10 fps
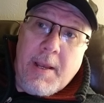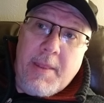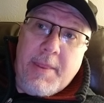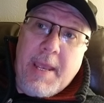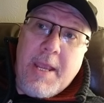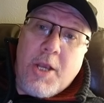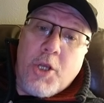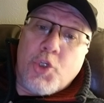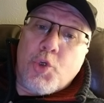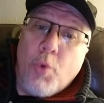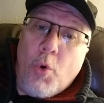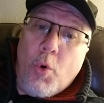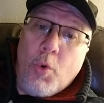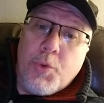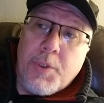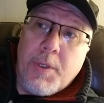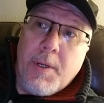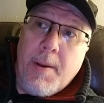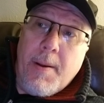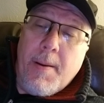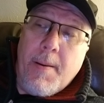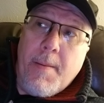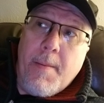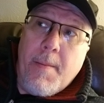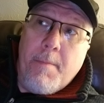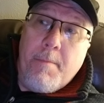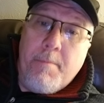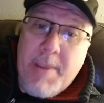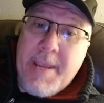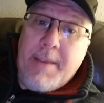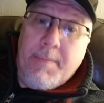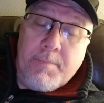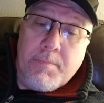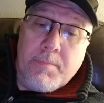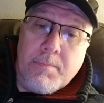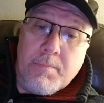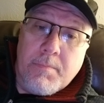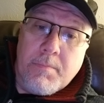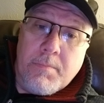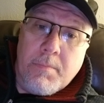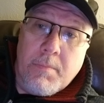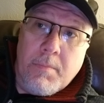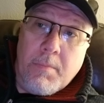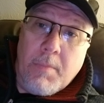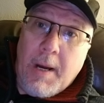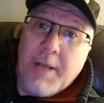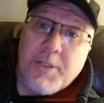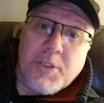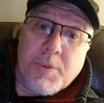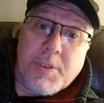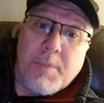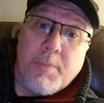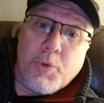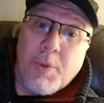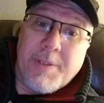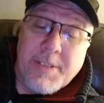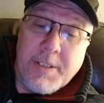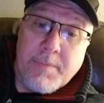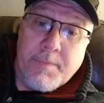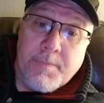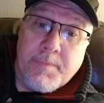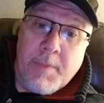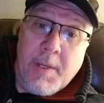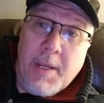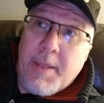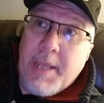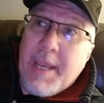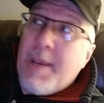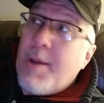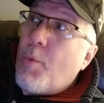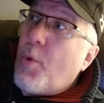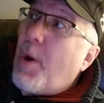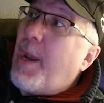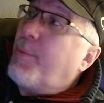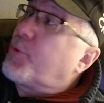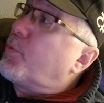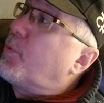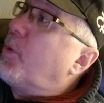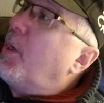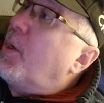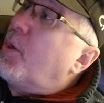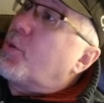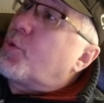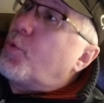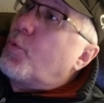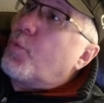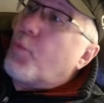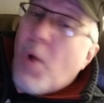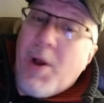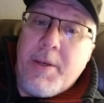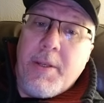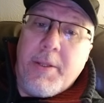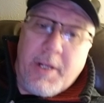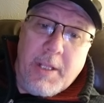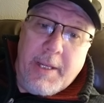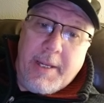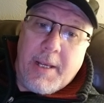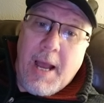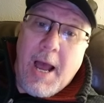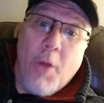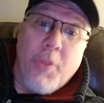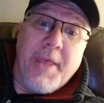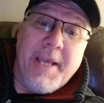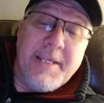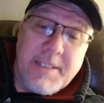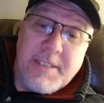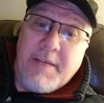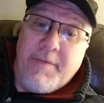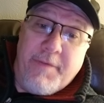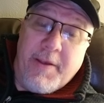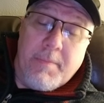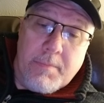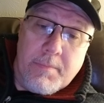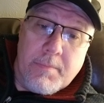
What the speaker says: They controlled me. I just was the bourgeoisie. They were able to run the clinic how they see fit.